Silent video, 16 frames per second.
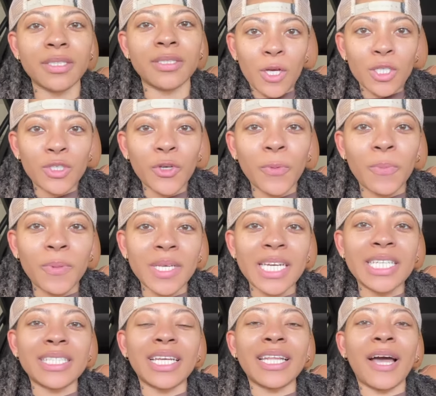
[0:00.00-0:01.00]
So
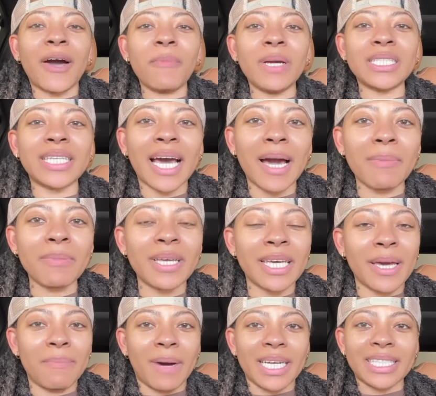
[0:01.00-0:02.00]
please allow me time to get
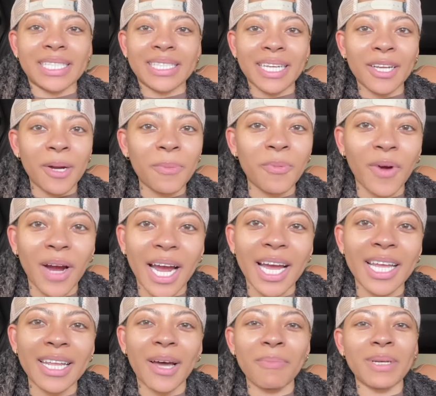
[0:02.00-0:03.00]
my setup right.
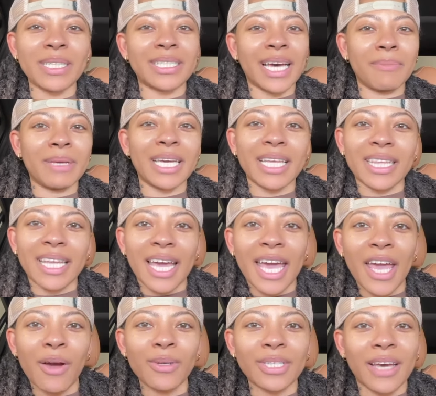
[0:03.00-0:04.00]
Allow me time to get the
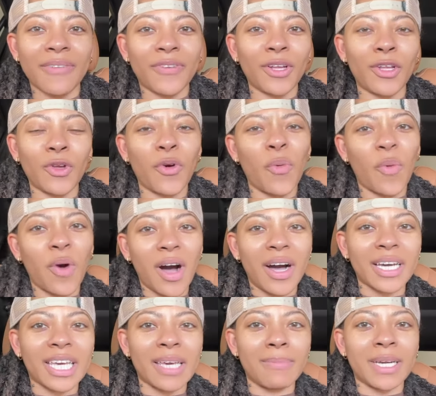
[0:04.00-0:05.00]
angles. I feel a little
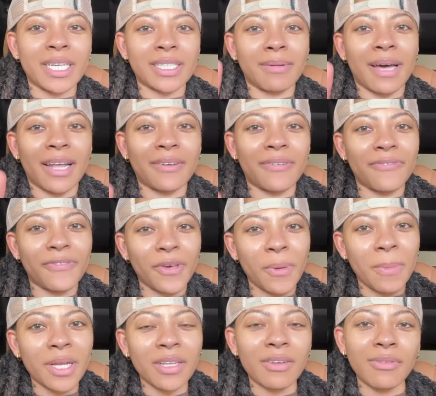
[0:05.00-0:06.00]
wonky because I'm kind of
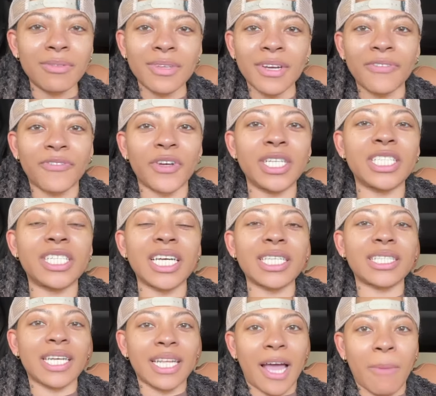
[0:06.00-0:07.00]
filming a little different. Just
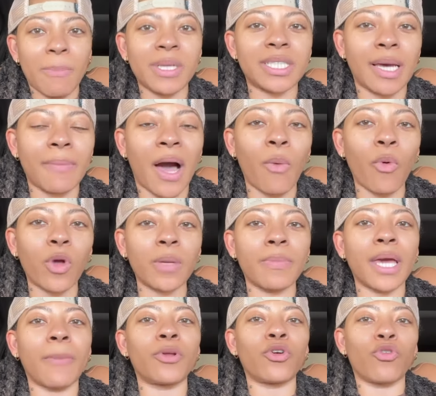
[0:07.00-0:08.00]
allow me time. I want to be
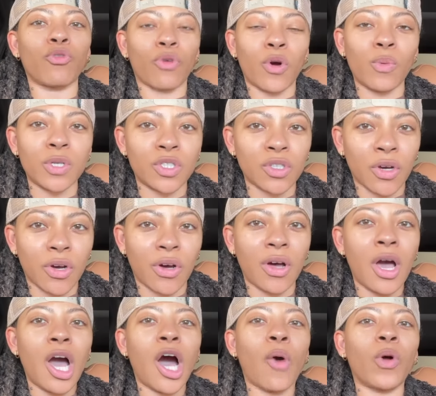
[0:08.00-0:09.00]
able to grow with y'all.
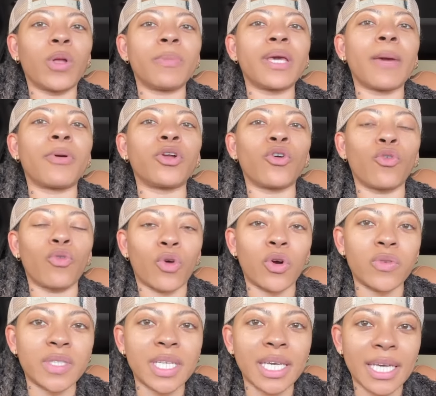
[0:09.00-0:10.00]
I want to be able to grow
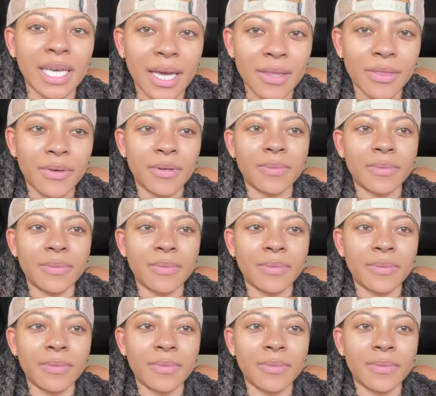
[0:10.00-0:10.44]
together.